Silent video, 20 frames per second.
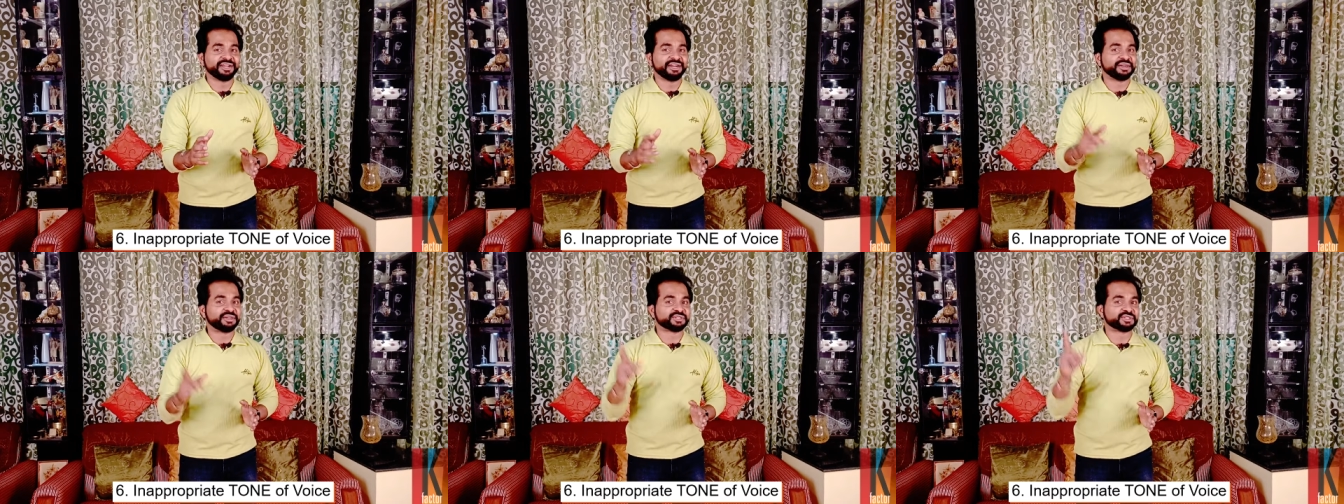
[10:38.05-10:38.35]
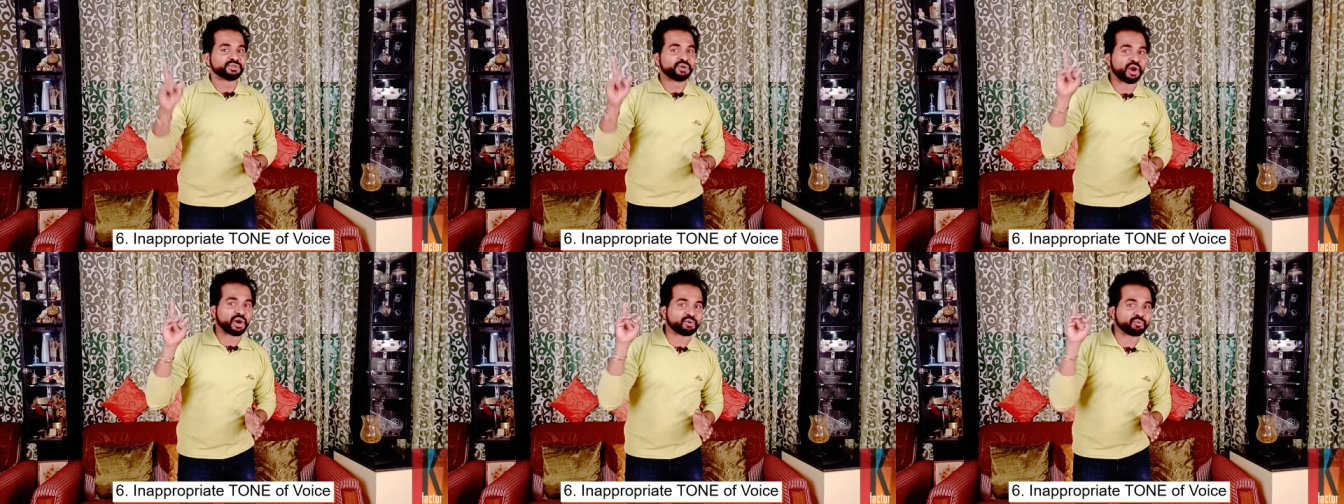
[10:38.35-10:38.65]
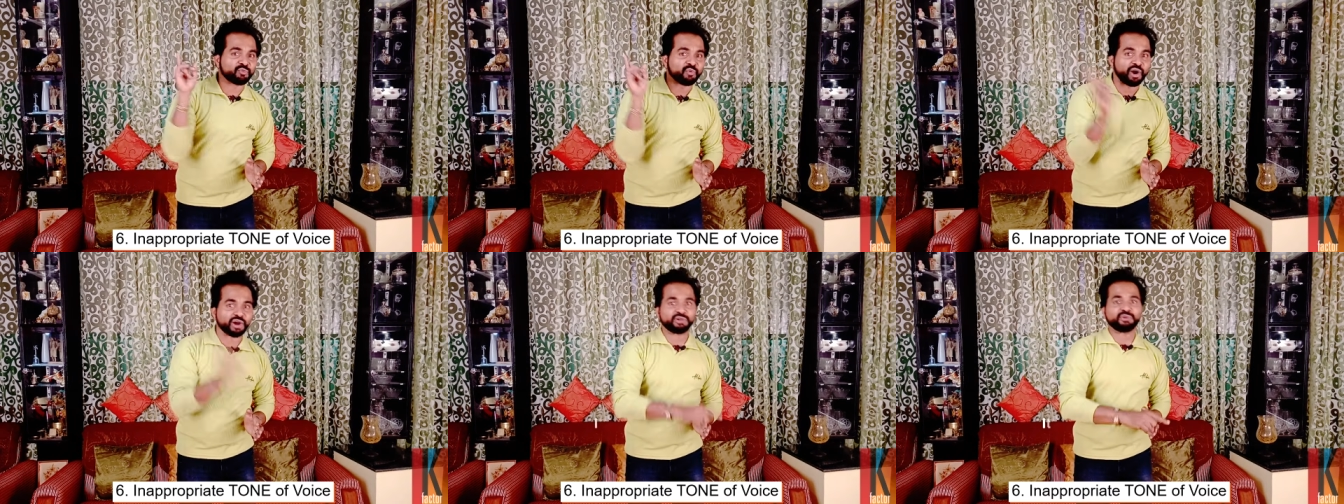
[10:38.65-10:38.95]
It is not
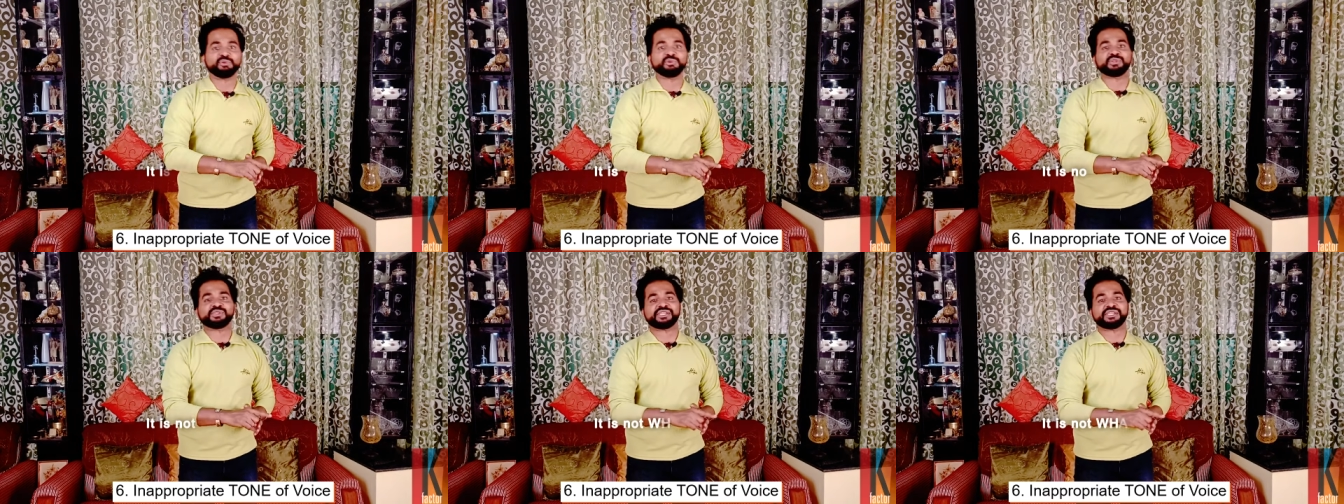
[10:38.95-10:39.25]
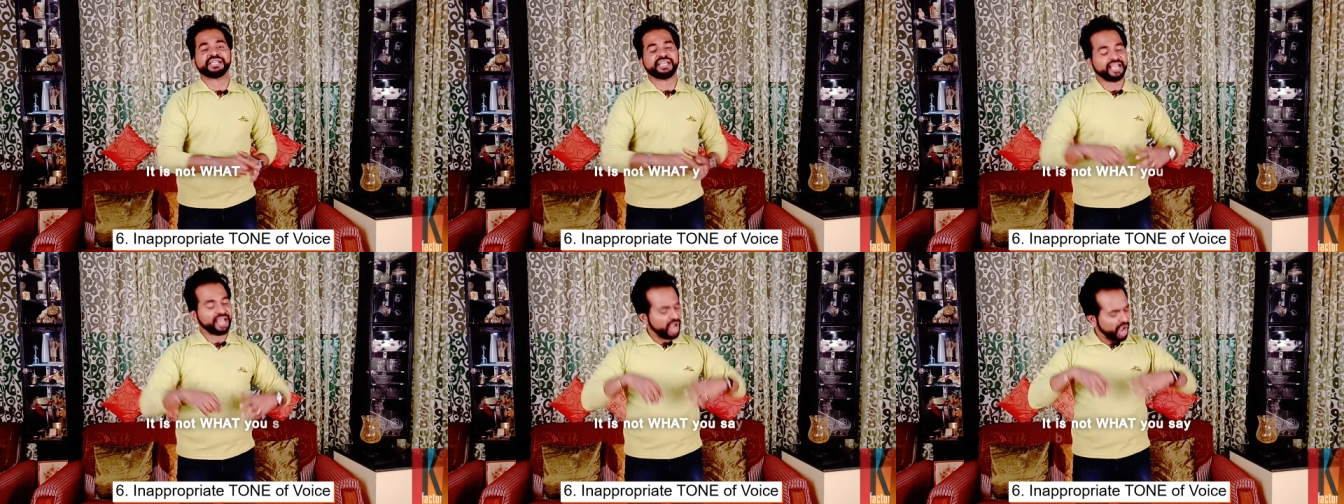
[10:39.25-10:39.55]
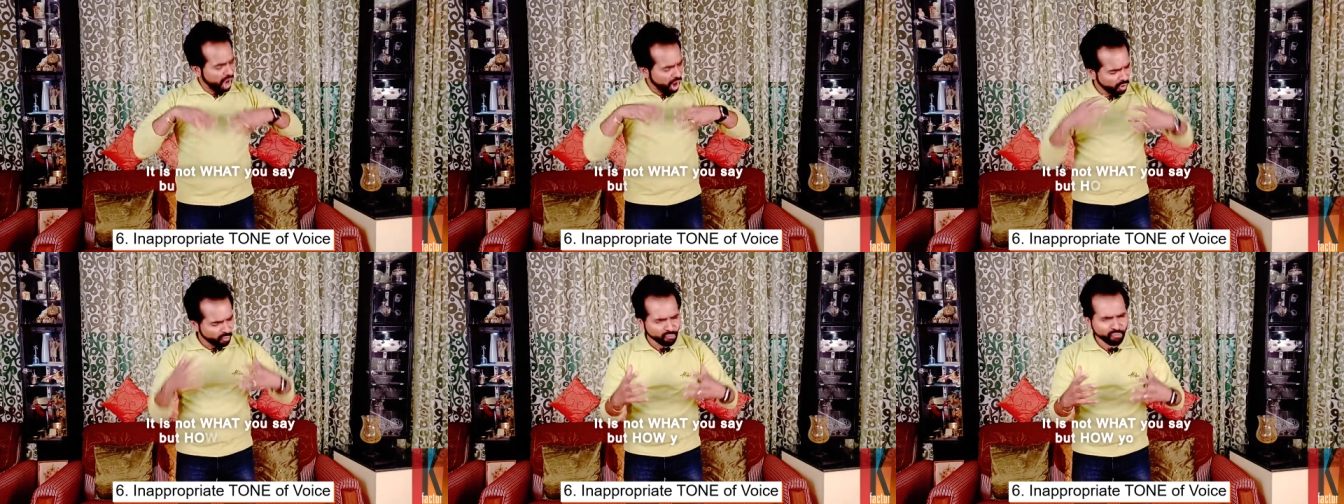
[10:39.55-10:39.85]
what you say,
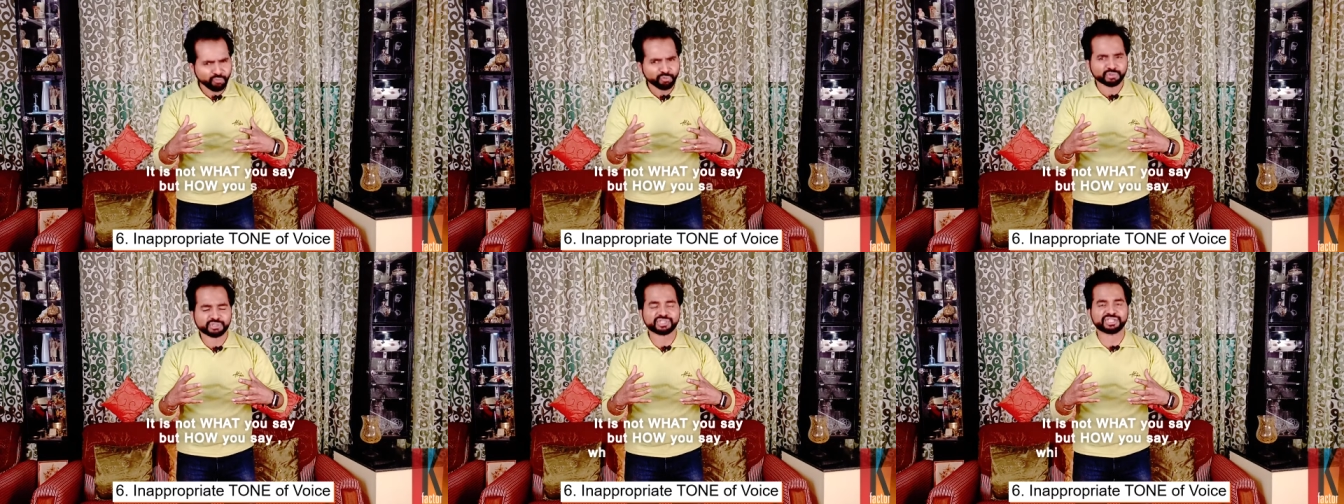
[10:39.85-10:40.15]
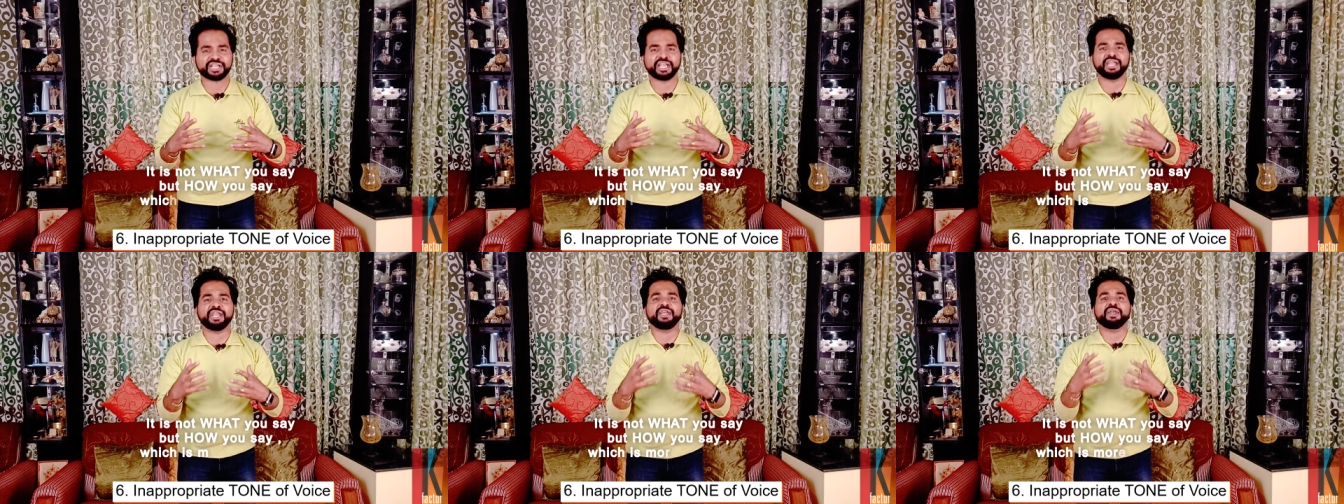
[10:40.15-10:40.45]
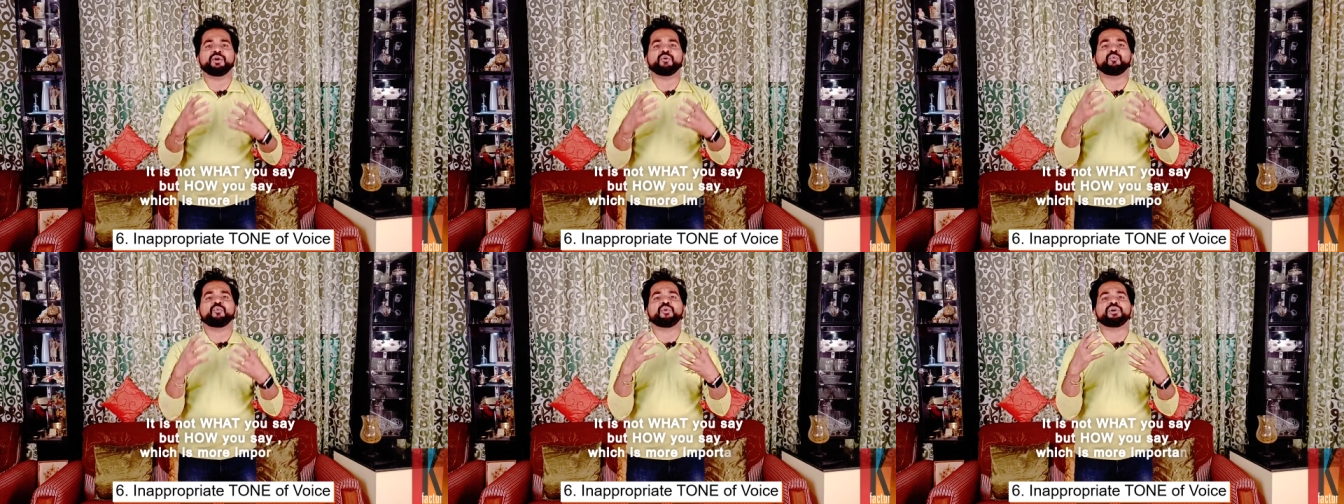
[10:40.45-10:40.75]
how you say
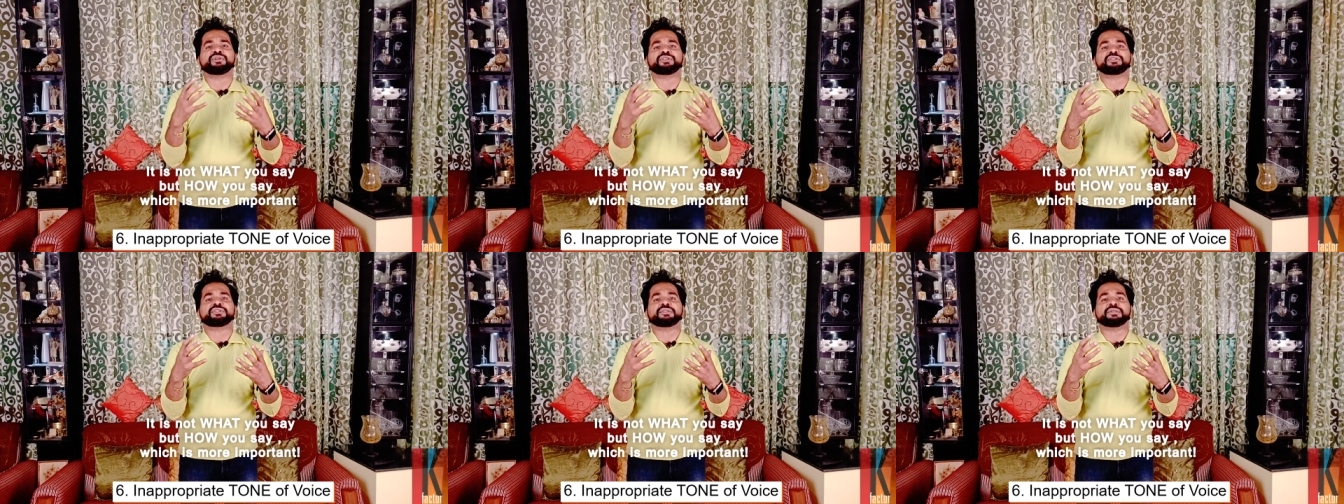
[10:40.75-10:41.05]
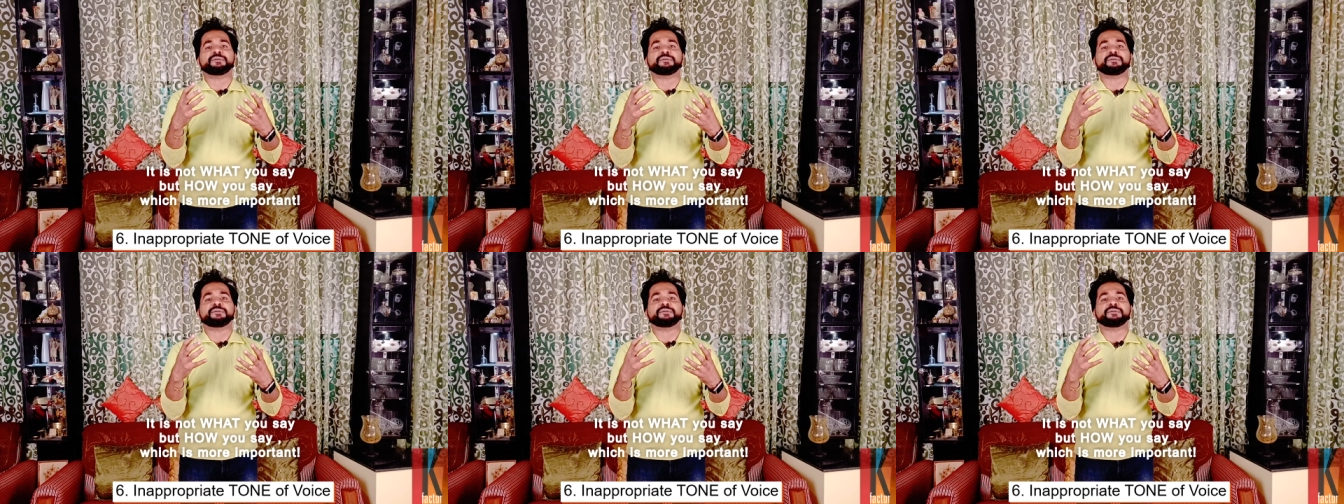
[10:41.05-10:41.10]
what